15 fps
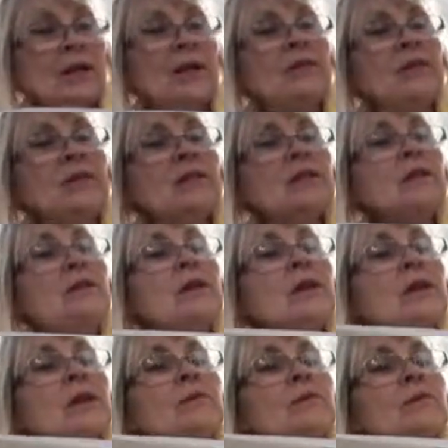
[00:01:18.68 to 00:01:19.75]
And this one
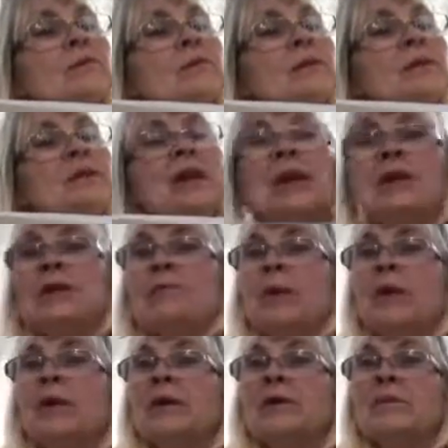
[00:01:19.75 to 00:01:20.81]
comes from the Dolly
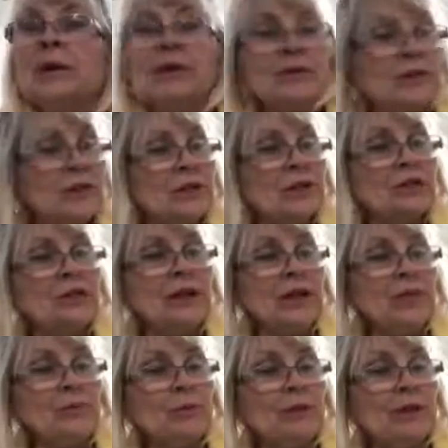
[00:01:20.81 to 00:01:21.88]
Parton Imagination
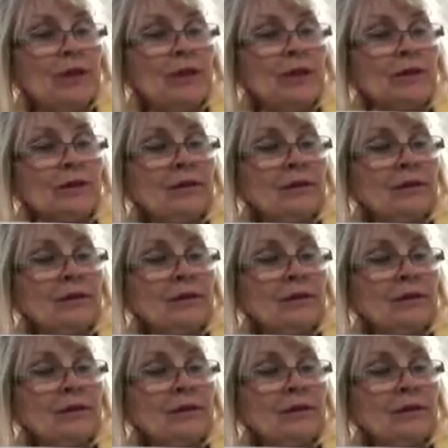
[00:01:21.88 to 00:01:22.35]
Library.